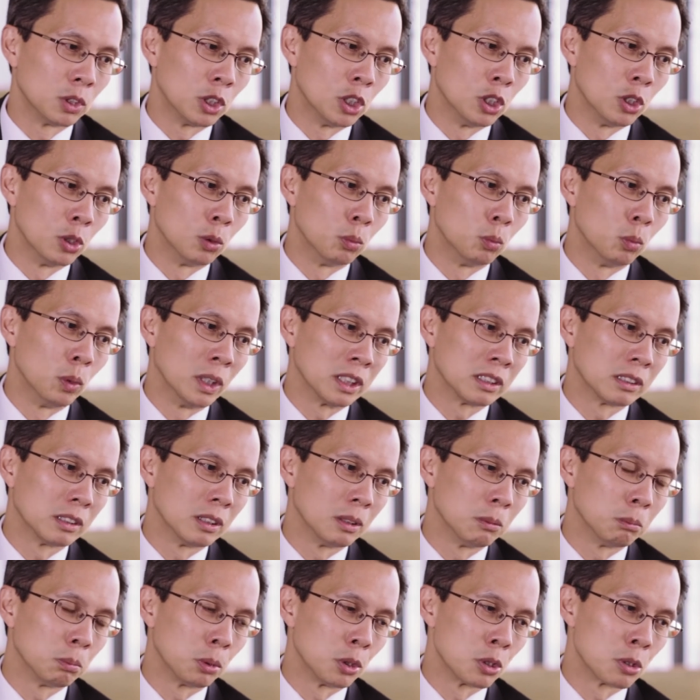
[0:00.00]
you know,
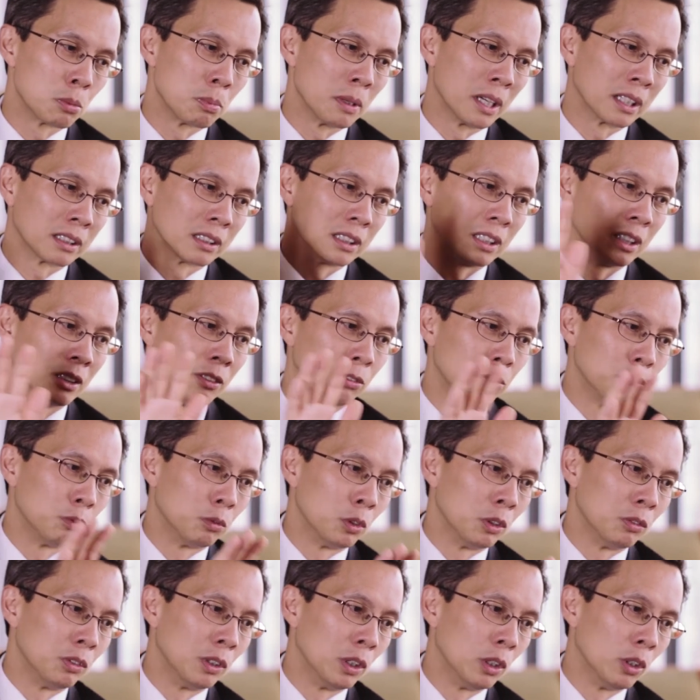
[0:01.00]
Western perspective
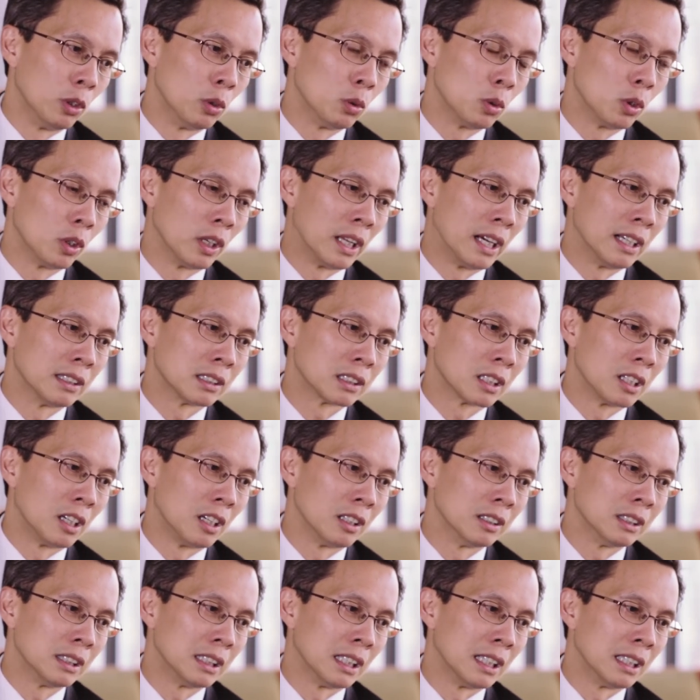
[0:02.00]
with a localized
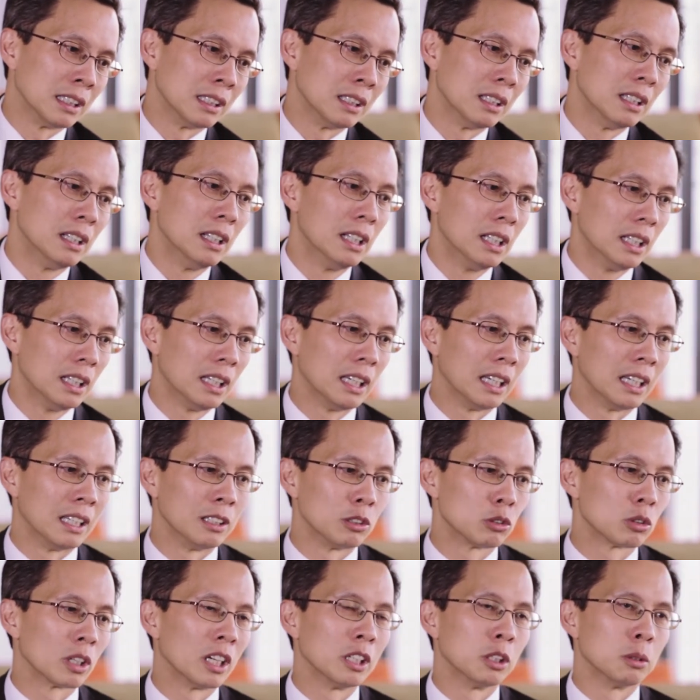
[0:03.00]
content
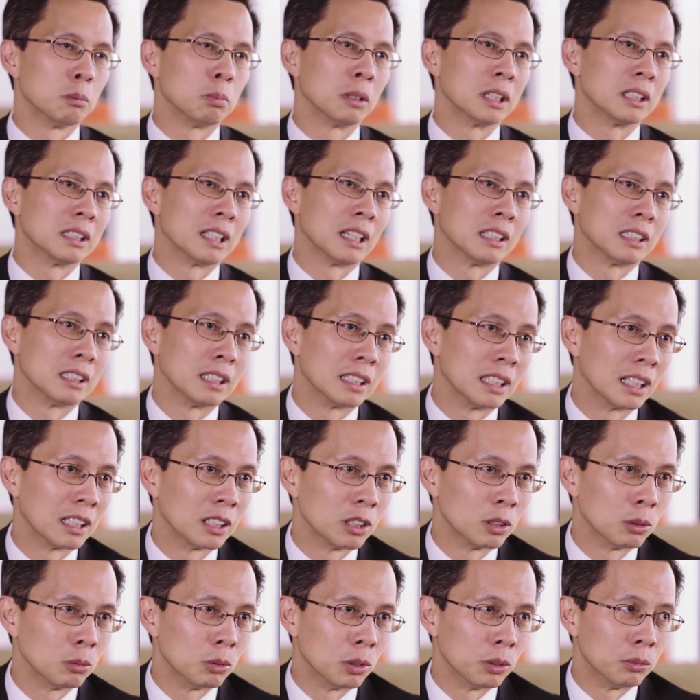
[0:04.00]
and trying to bring that
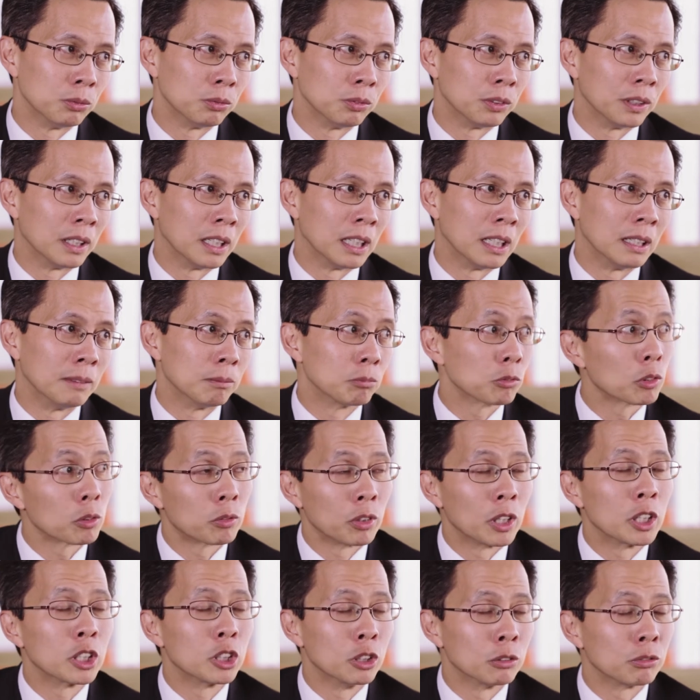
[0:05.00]
together with
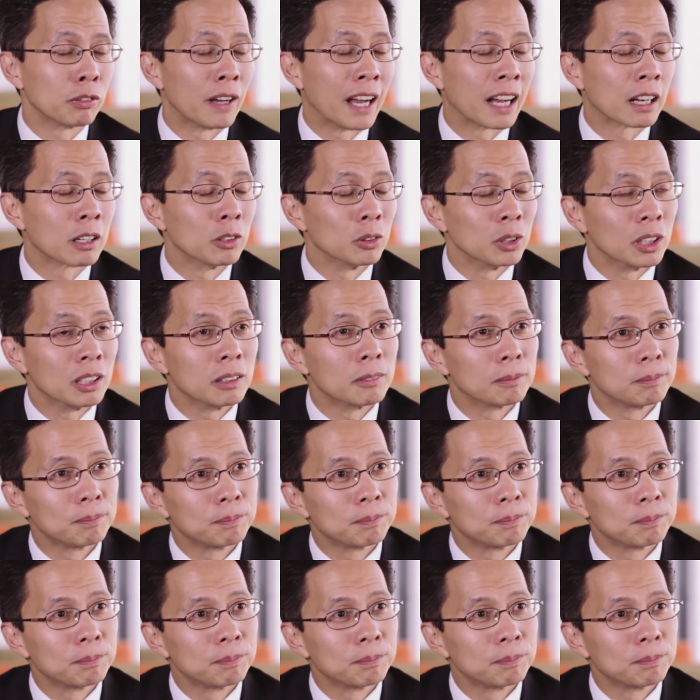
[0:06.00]
very good faculty.